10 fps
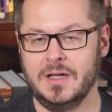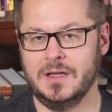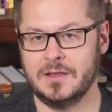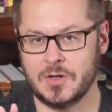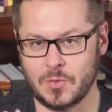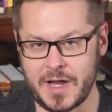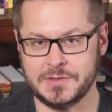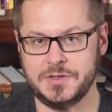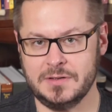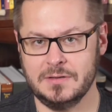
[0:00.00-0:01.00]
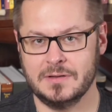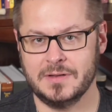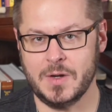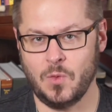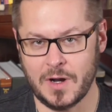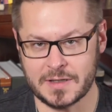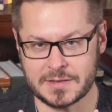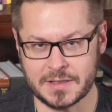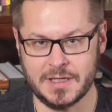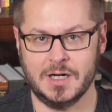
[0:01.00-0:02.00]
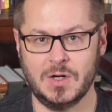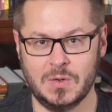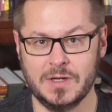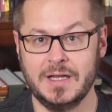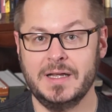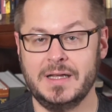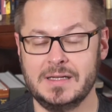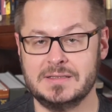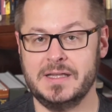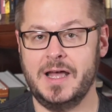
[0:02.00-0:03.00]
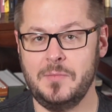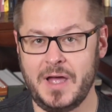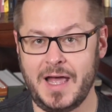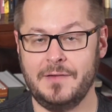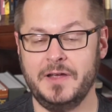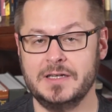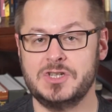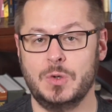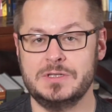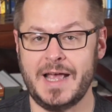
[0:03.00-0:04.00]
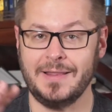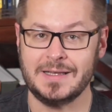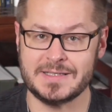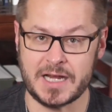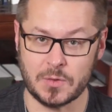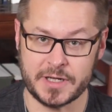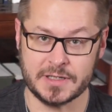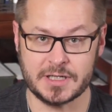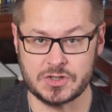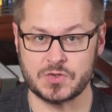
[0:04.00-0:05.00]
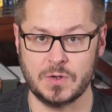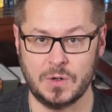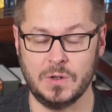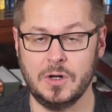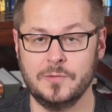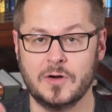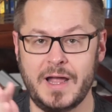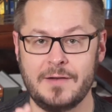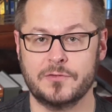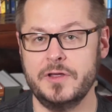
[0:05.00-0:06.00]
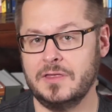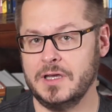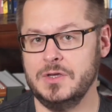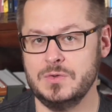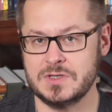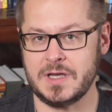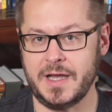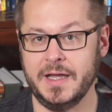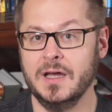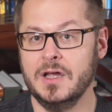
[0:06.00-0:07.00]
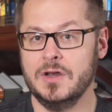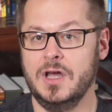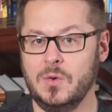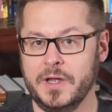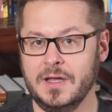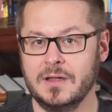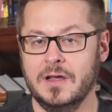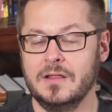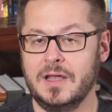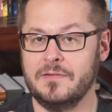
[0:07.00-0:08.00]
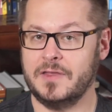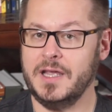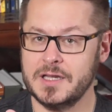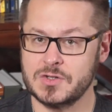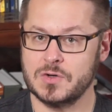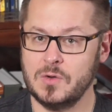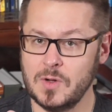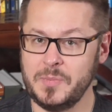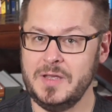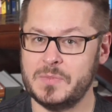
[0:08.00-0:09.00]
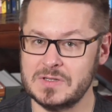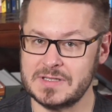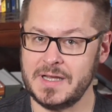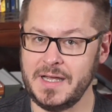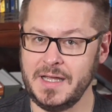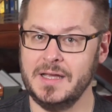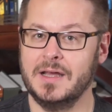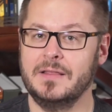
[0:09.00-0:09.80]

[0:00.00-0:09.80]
And the direction they want it to go is them having totalitarian control over everything you say, knowing that if they control what people say,